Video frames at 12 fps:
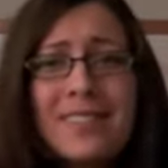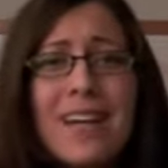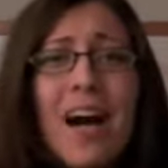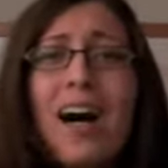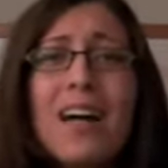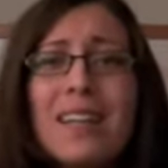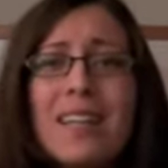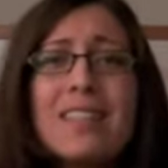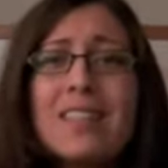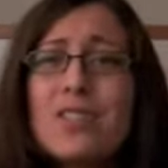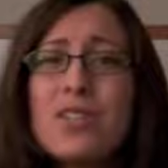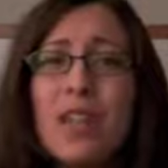con
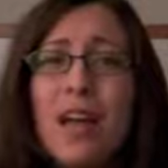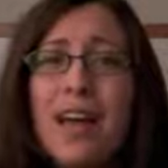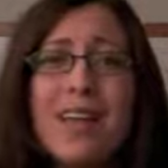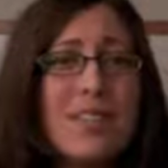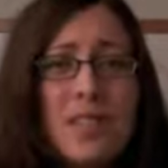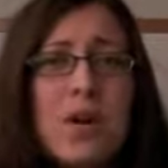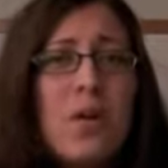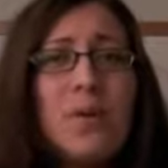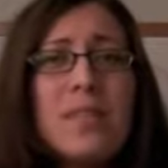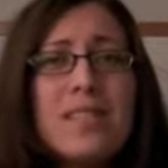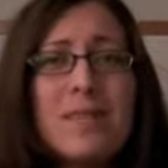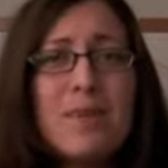that's in July because they
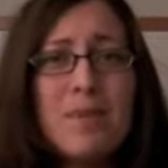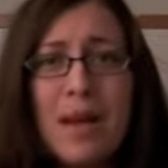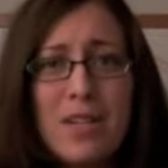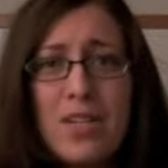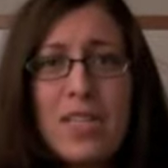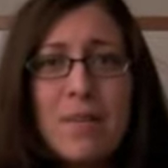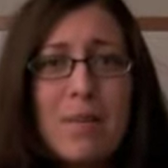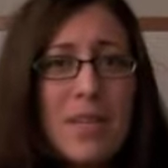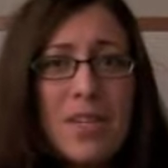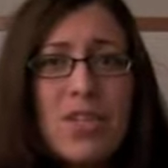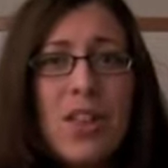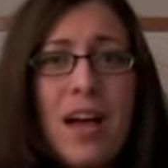always seem to magically
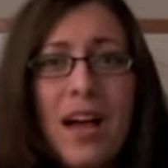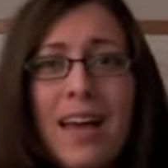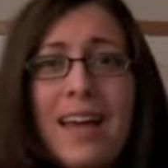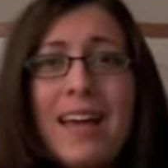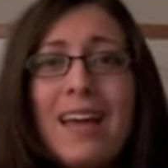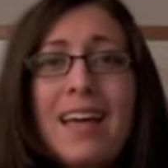be in July.